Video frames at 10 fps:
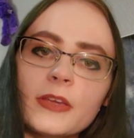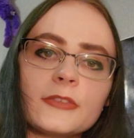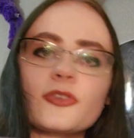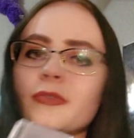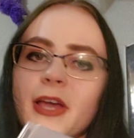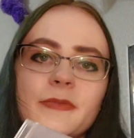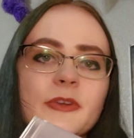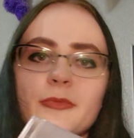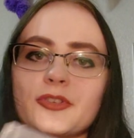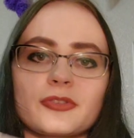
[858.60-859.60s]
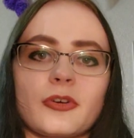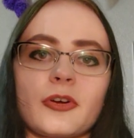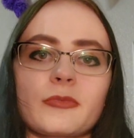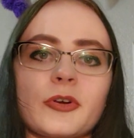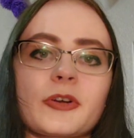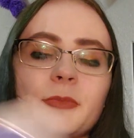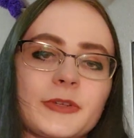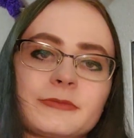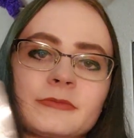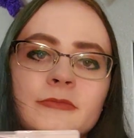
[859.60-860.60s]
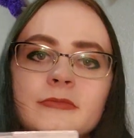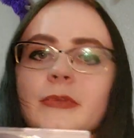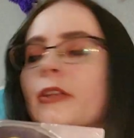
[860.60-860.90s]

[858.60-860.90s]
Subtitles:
Don't have the original artwork, but I